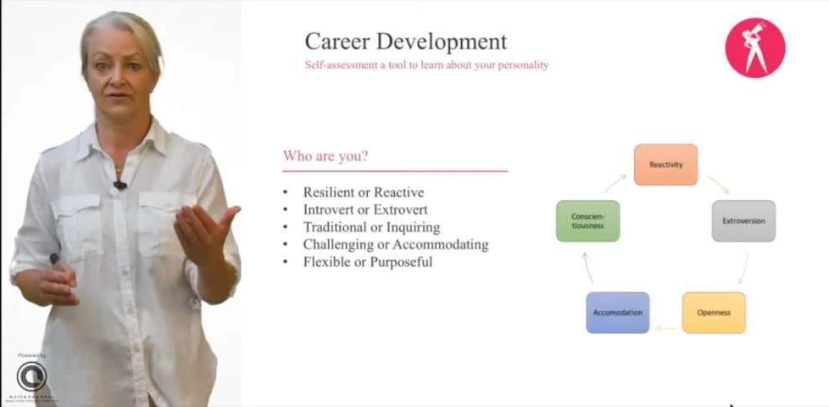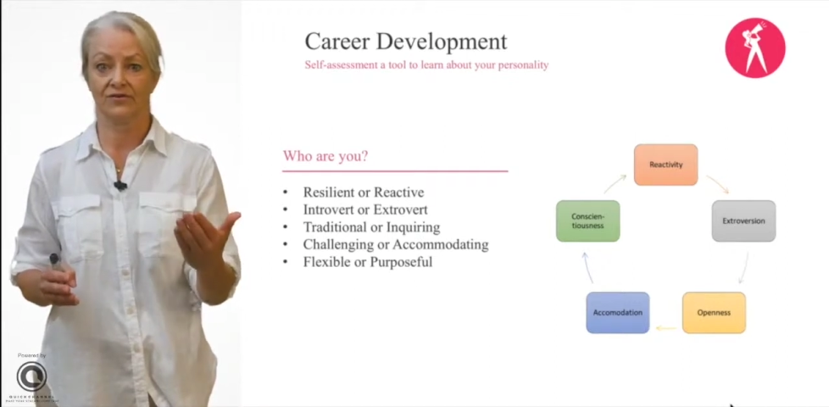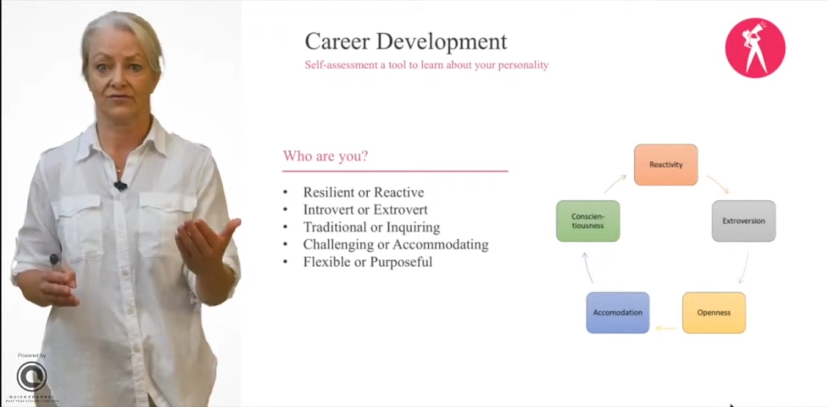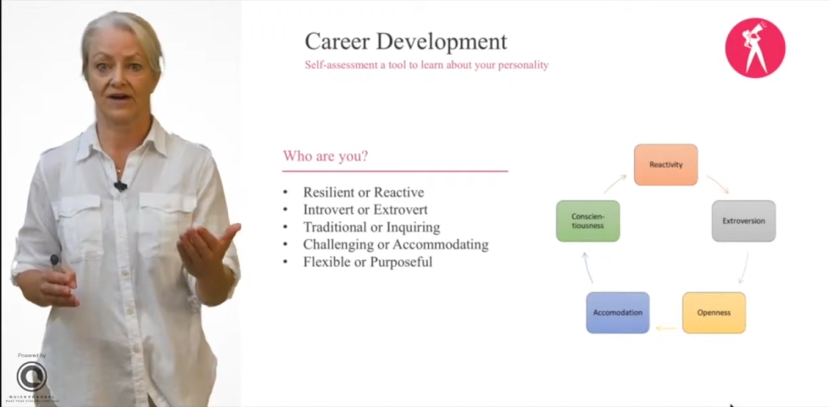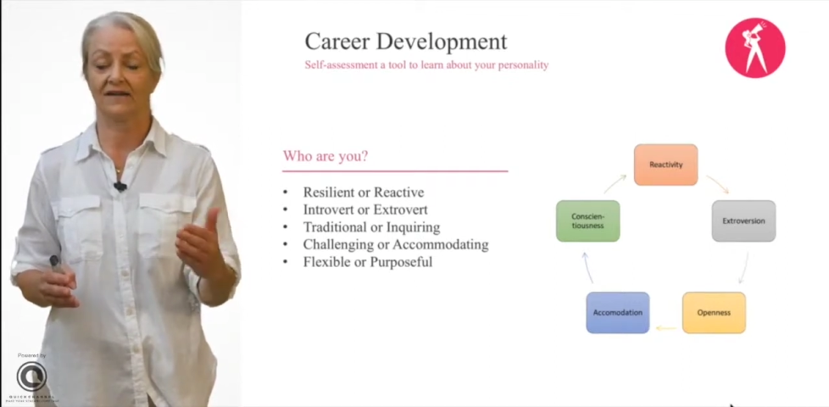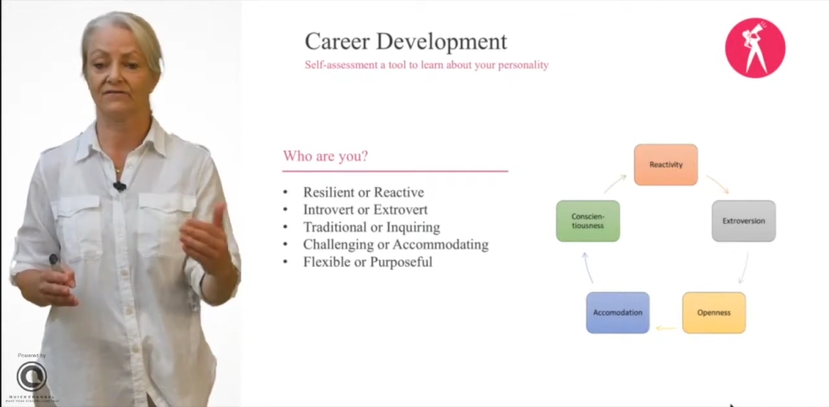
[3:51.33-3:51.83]

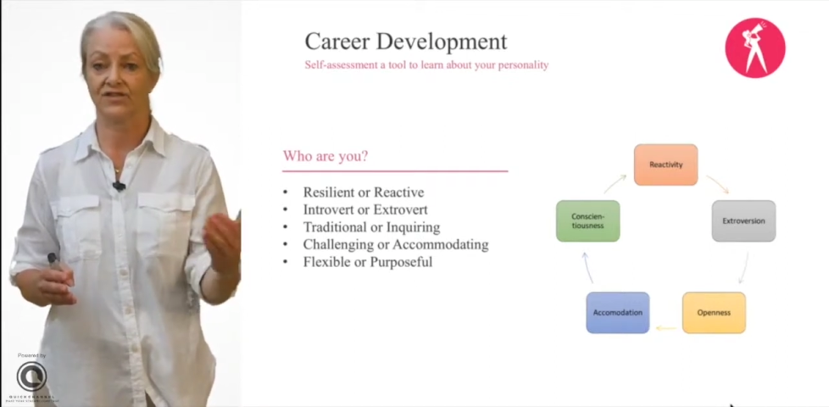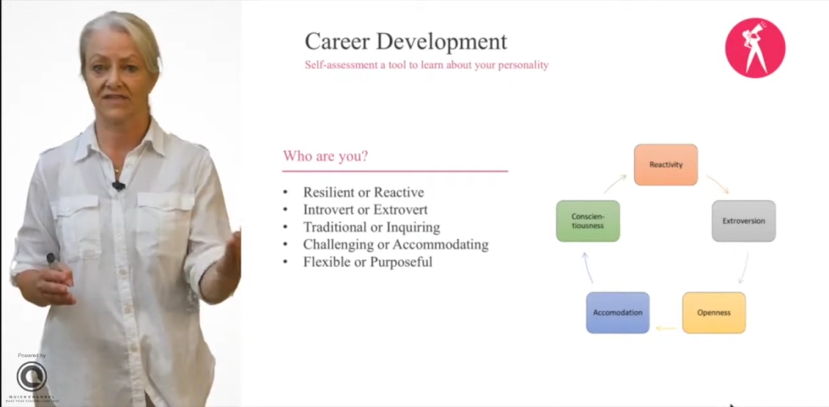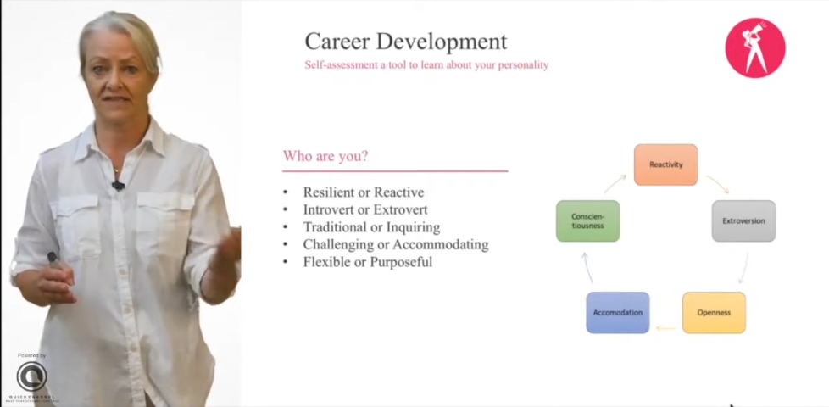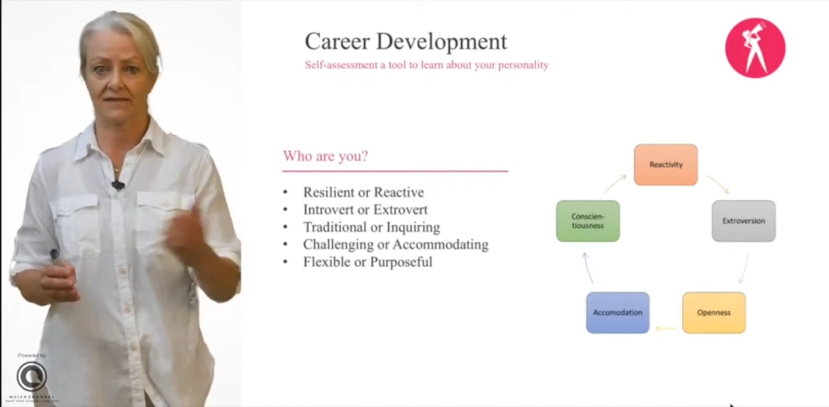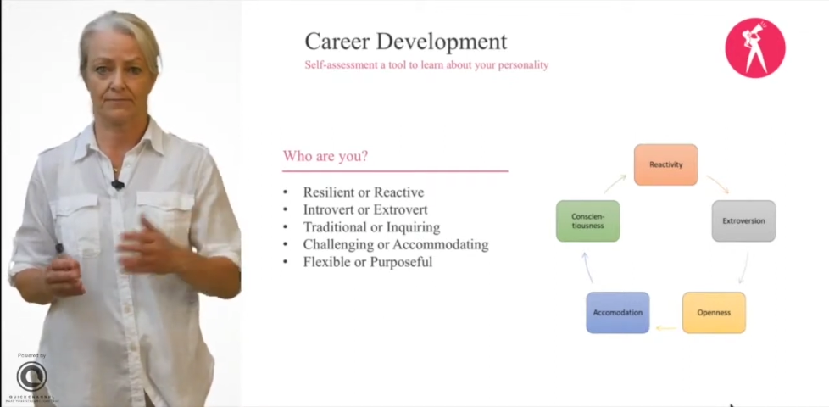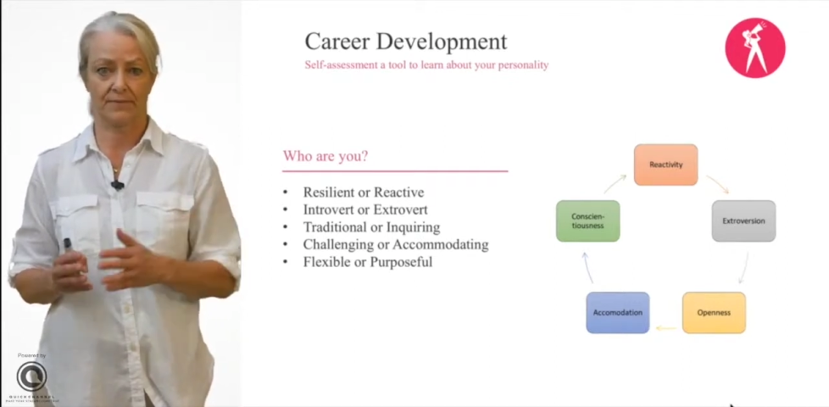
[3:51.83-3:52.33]
you have a
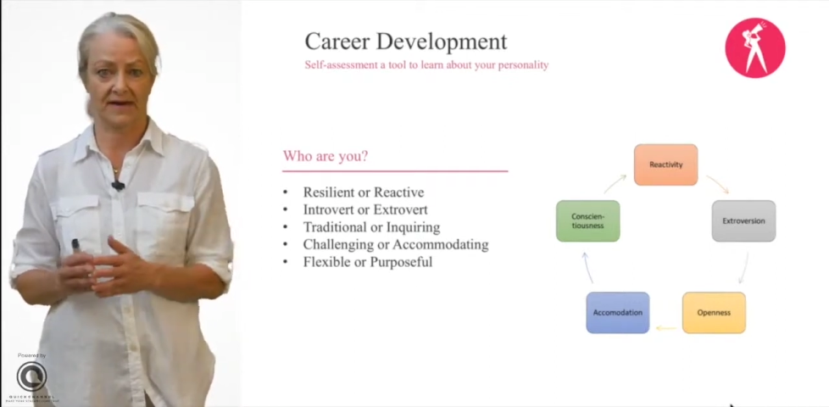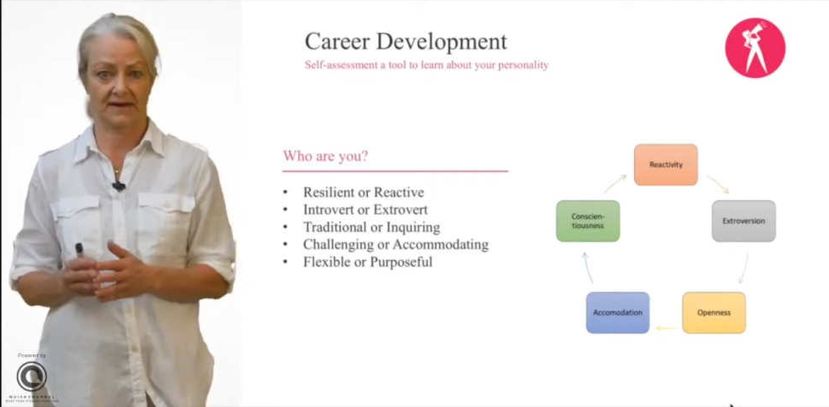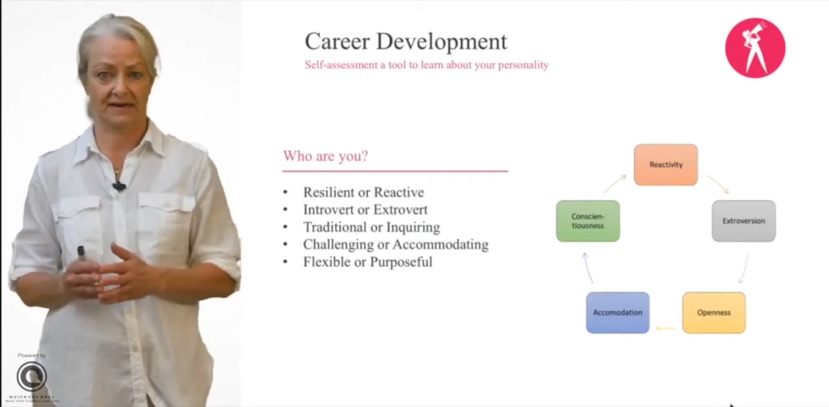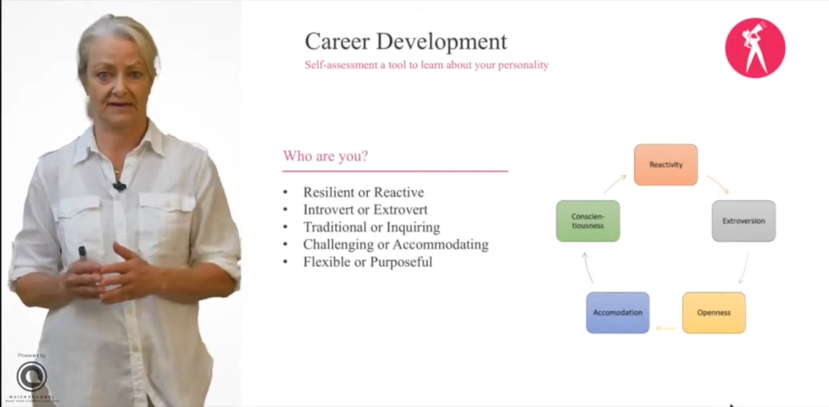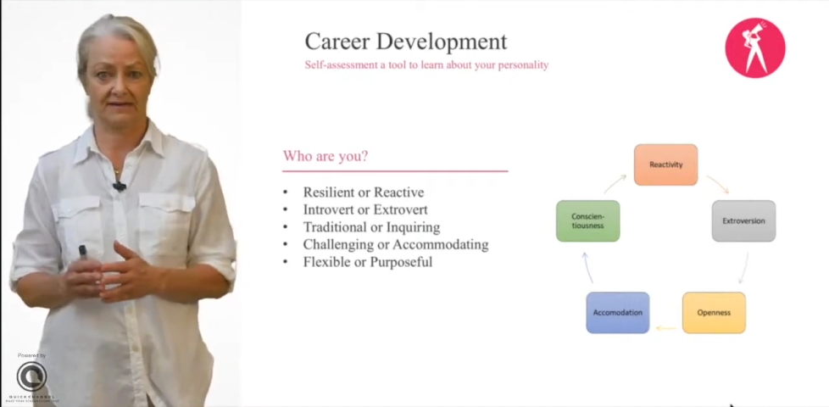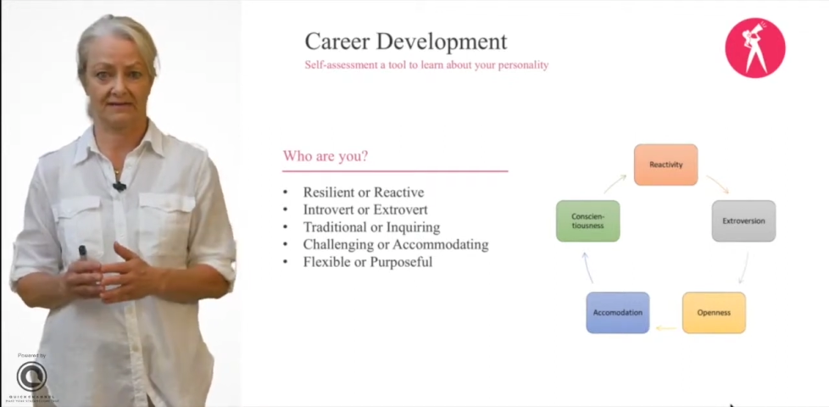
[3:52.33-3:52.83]

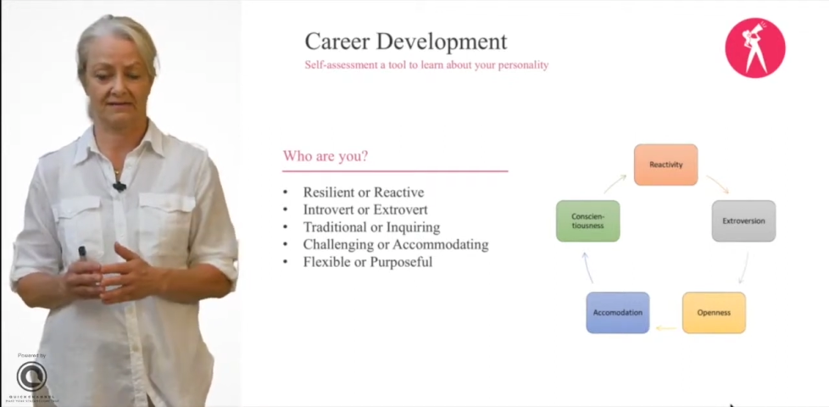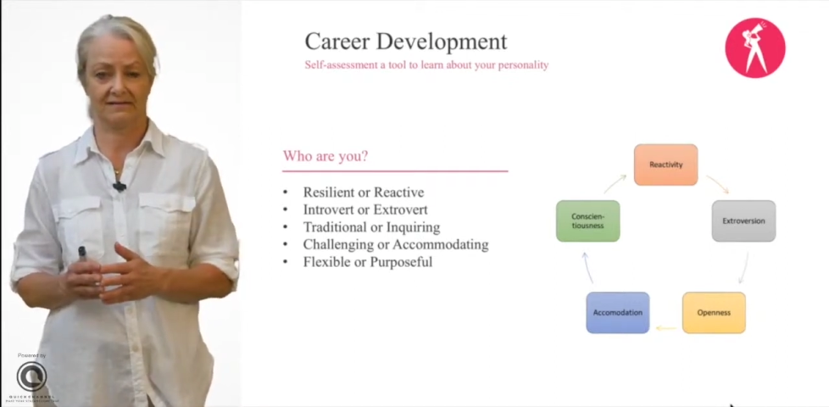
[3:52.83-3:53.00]
setback.